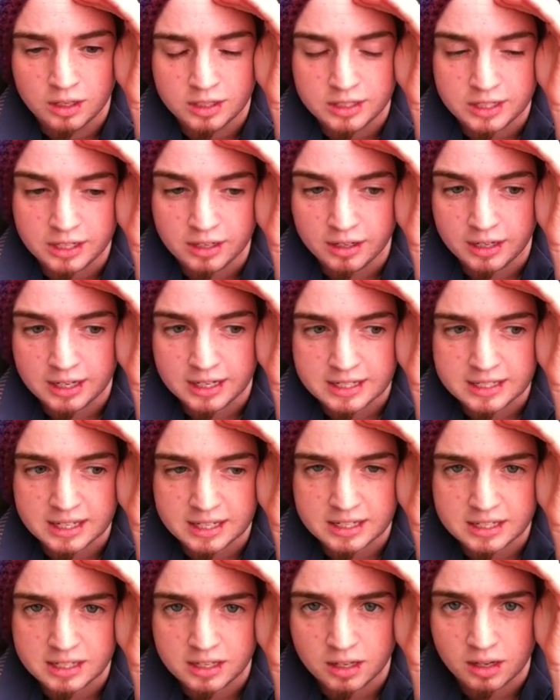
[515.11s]
So yeah, I guess
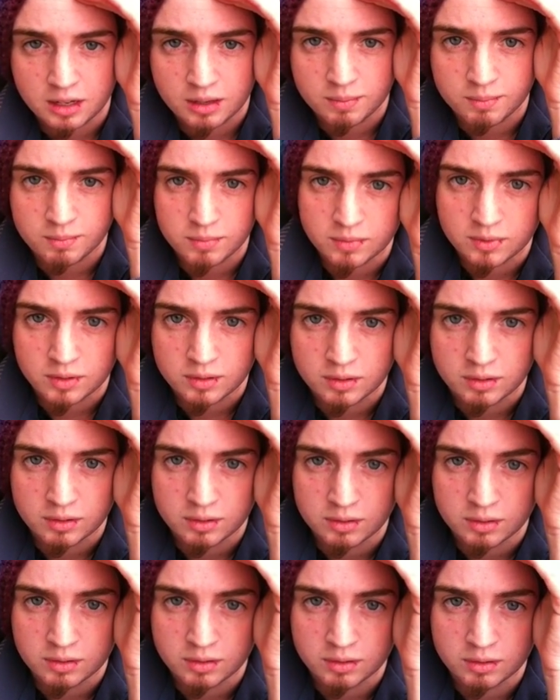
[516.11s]
that's the,
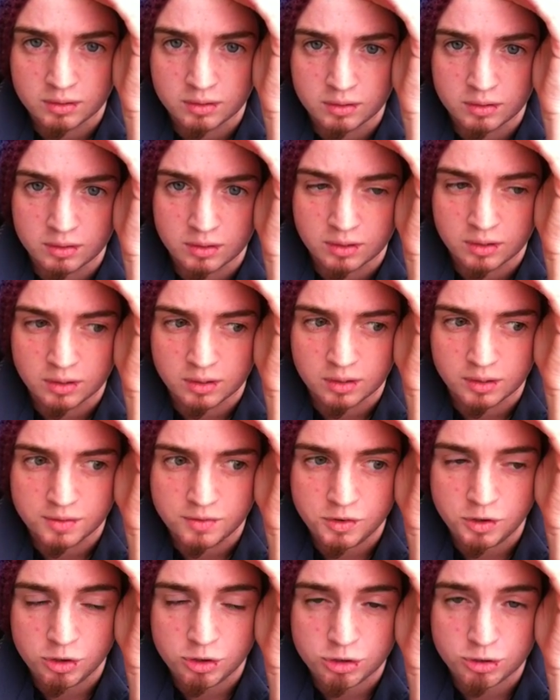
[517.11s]

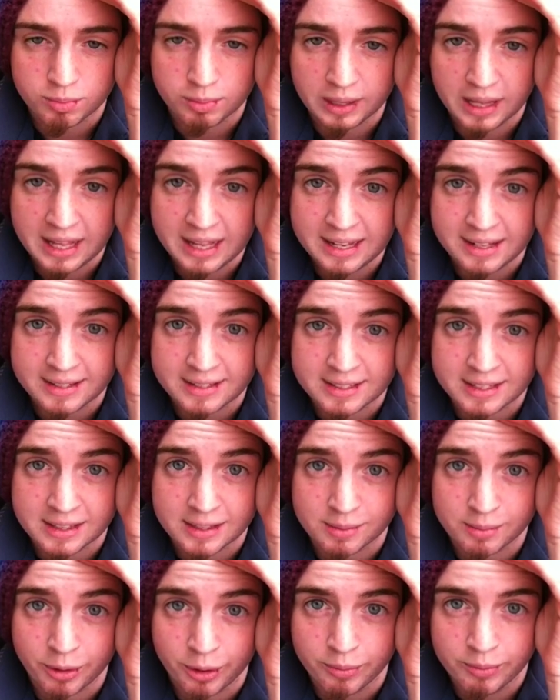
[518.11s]
future plans
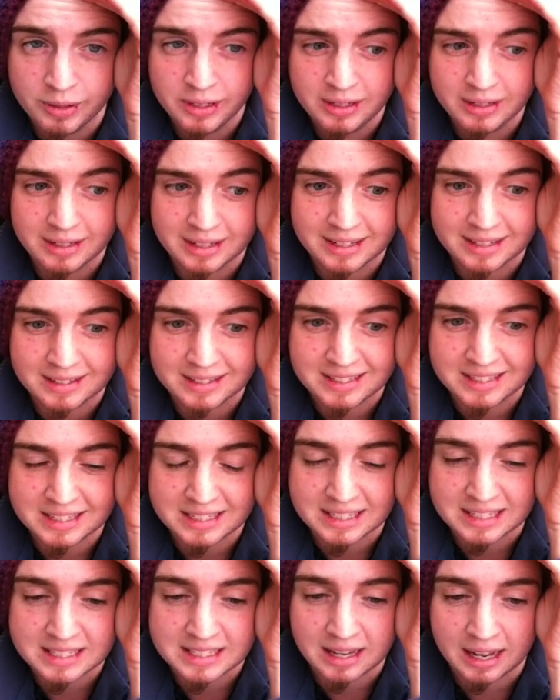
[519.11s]
at the moment, which
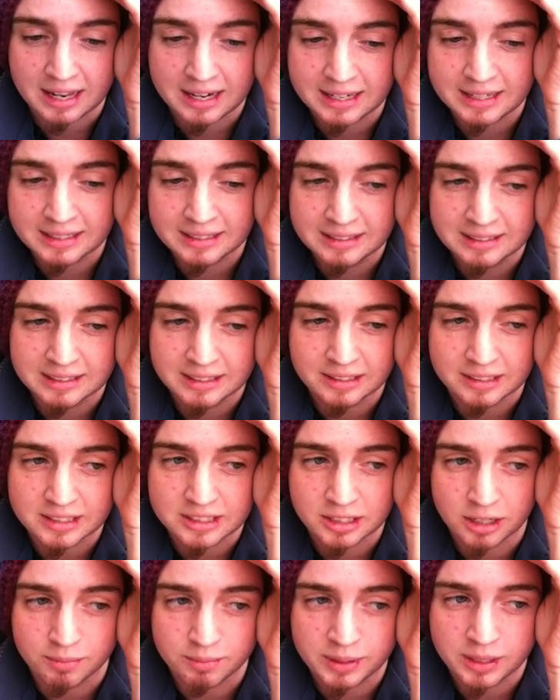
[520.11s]
is exciting. I know
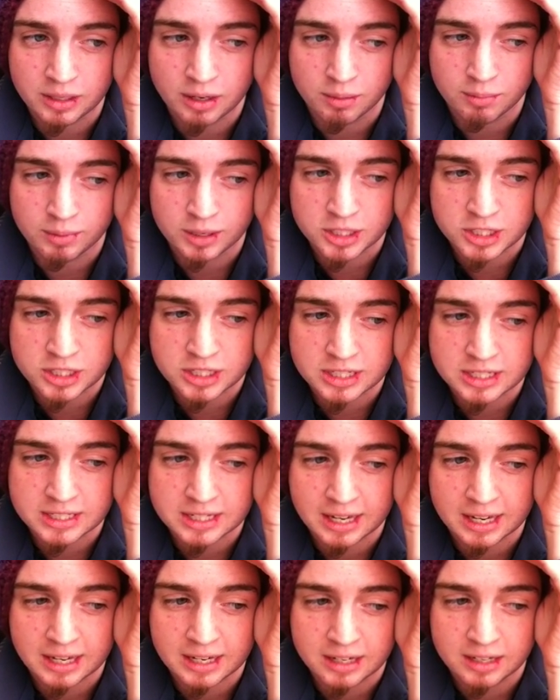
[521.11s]
there's been not much to
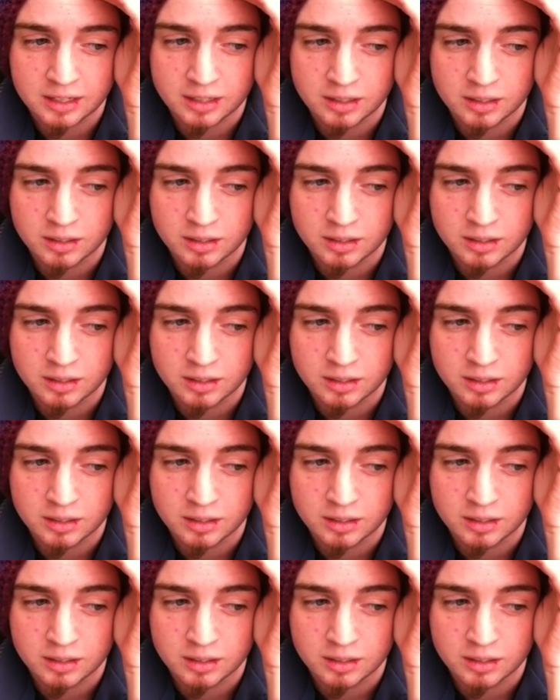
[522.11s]
say.